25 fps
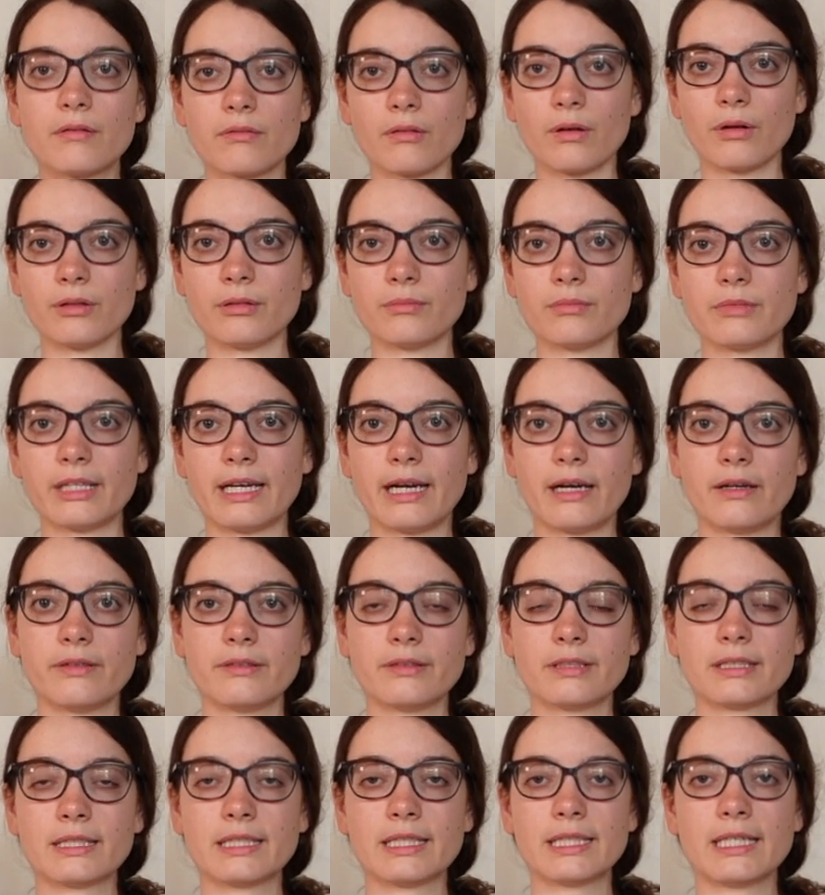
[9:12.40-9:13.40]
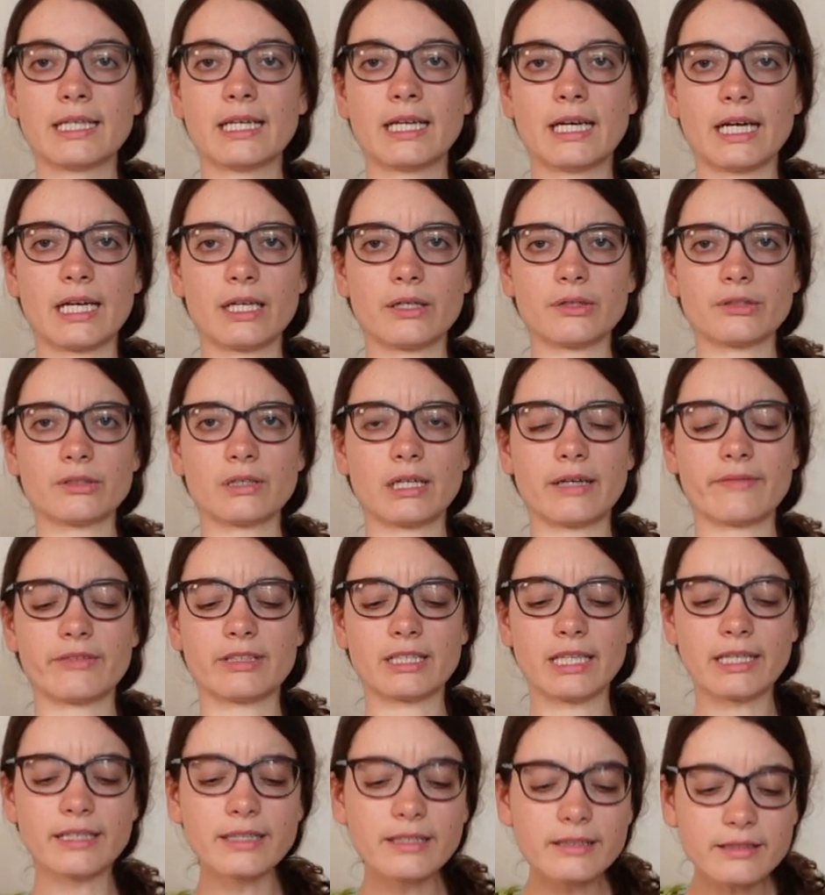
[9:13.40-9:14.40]
roll them down. I also have a
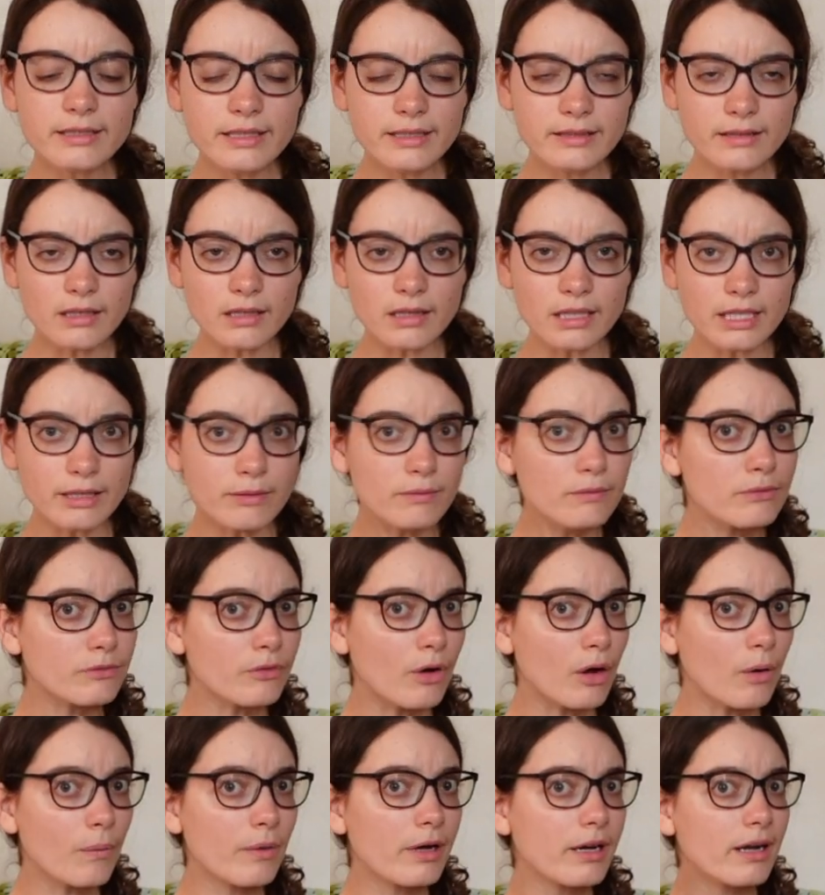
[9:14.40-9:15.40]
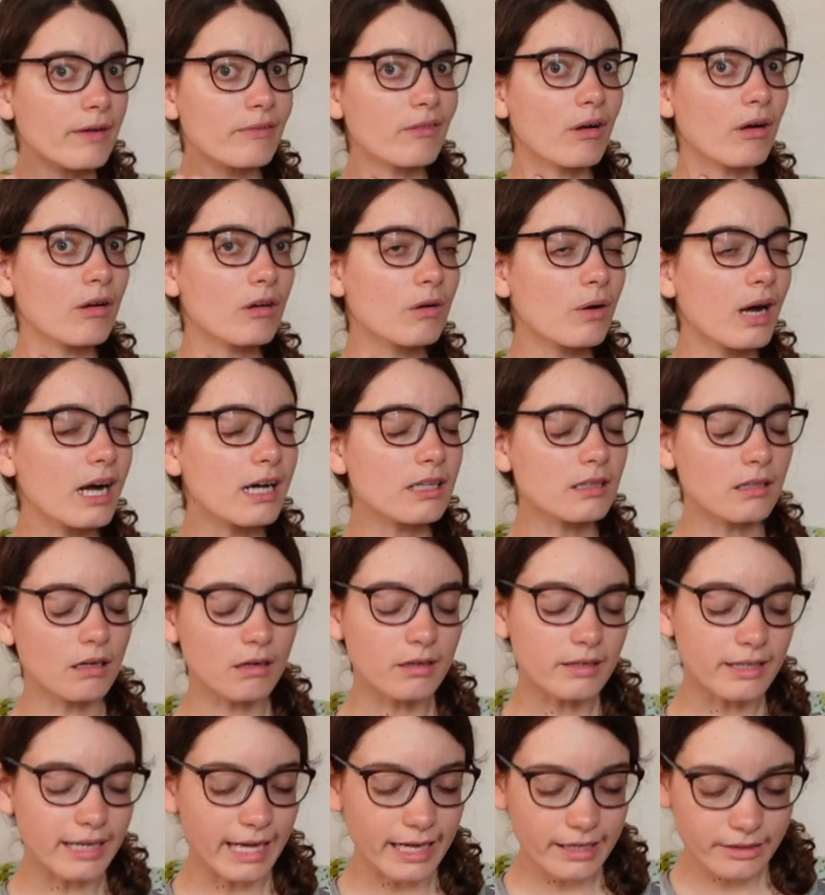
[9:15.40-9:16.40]
tendency to lean forward. I've got quite a
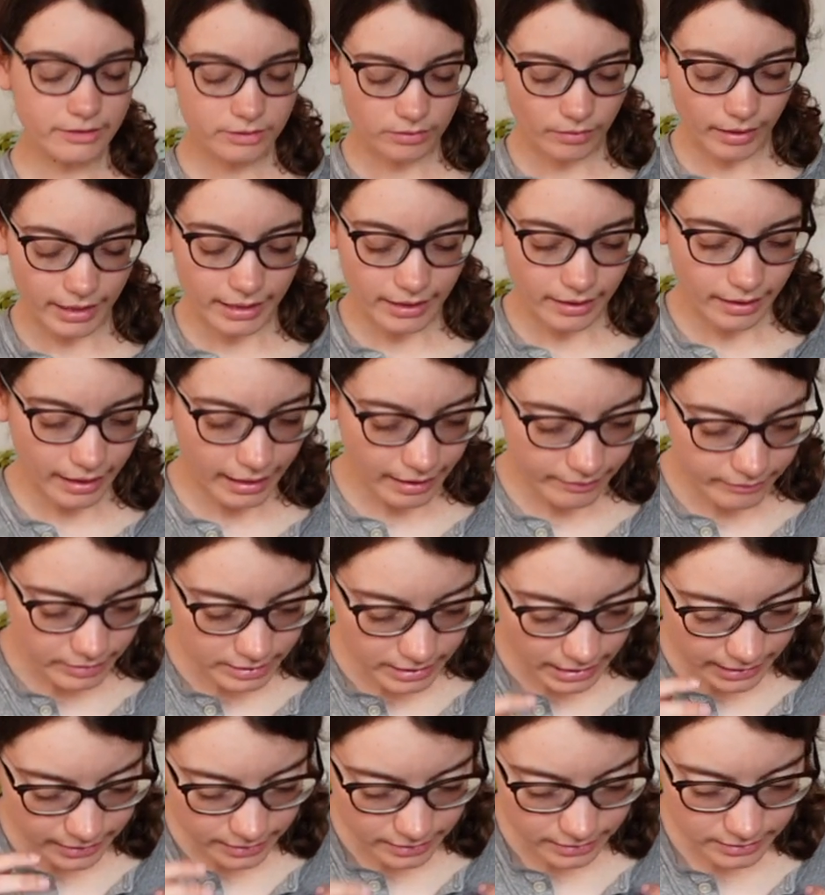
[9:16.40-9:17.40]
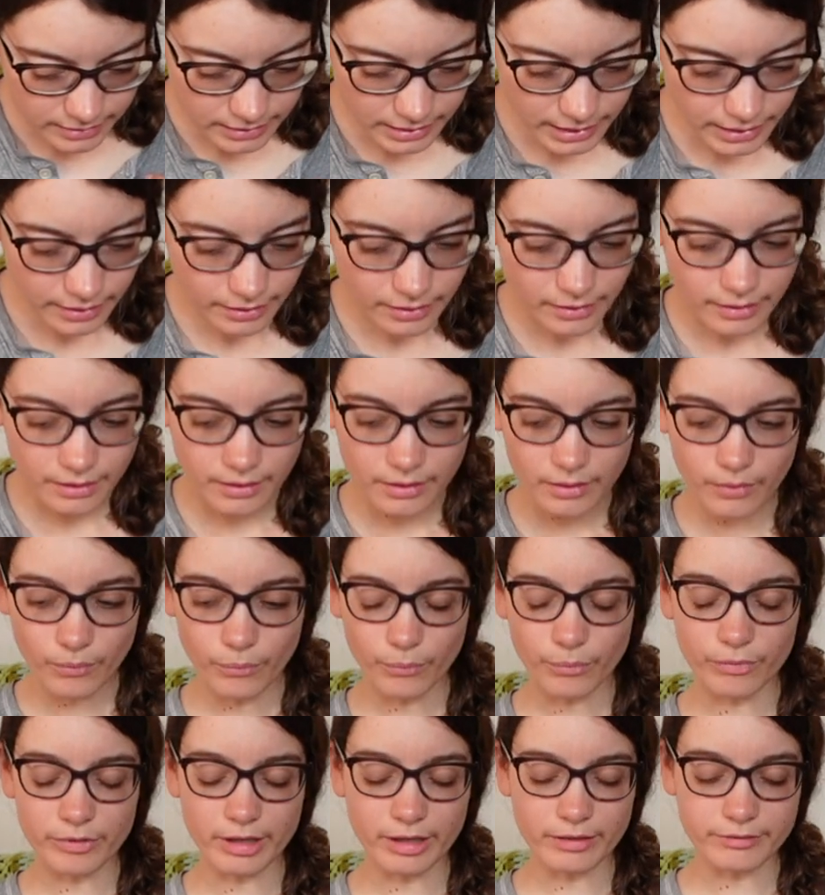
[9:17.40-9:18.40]
long neck, so I, I have a tendency,
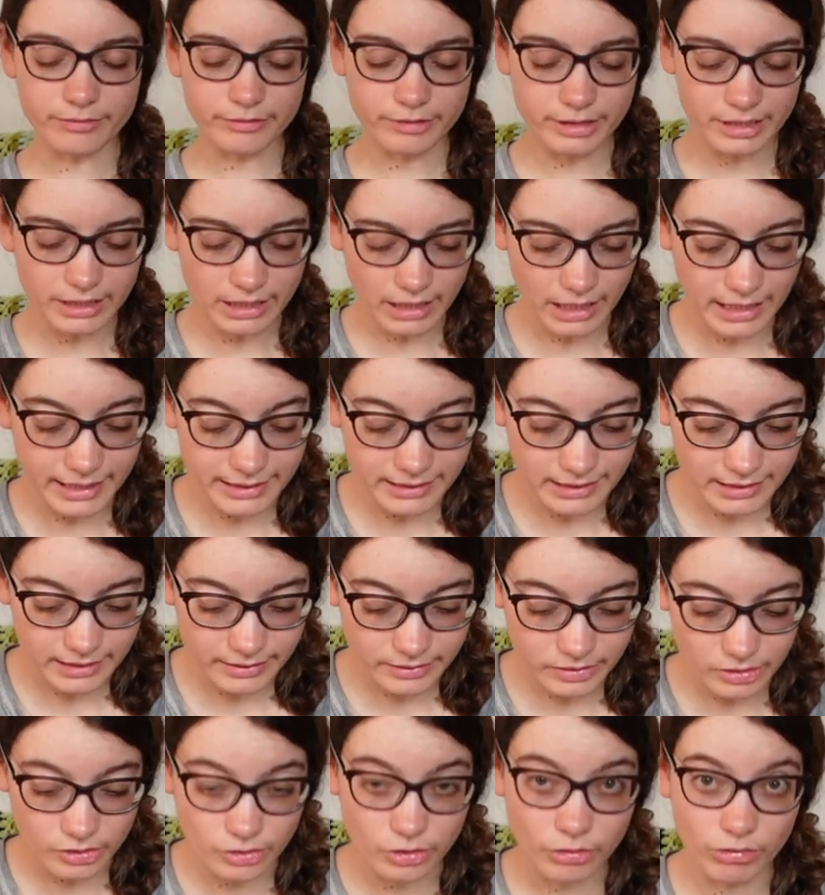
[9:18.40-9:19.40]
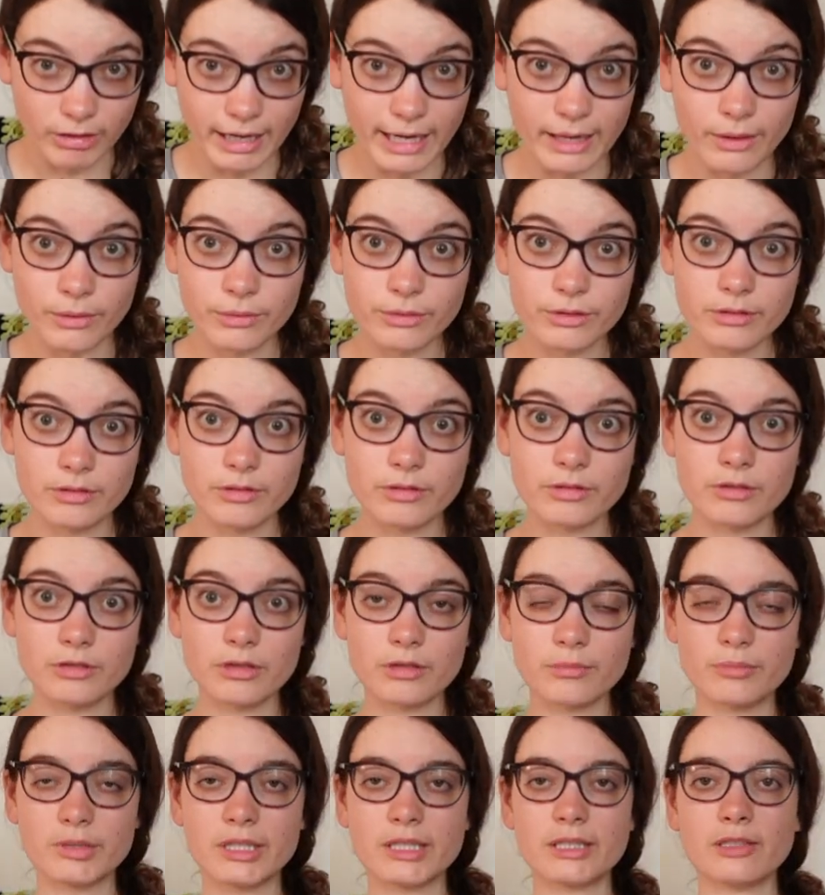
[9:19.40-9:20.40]
without realizing, to crowd the
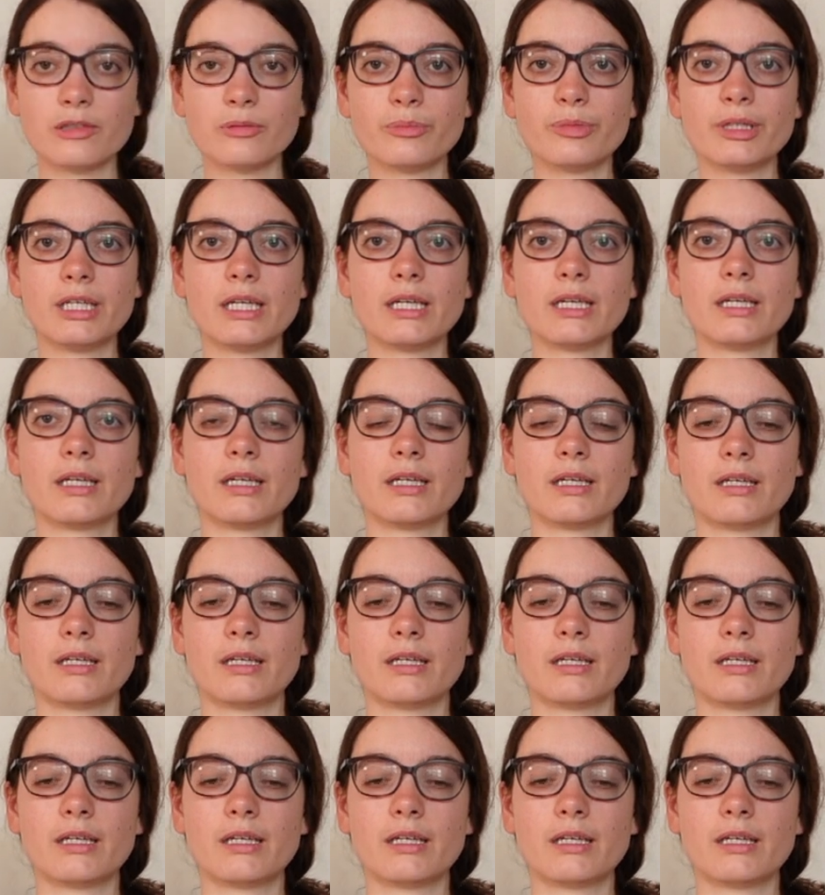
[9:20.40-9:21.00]
drum a little bit.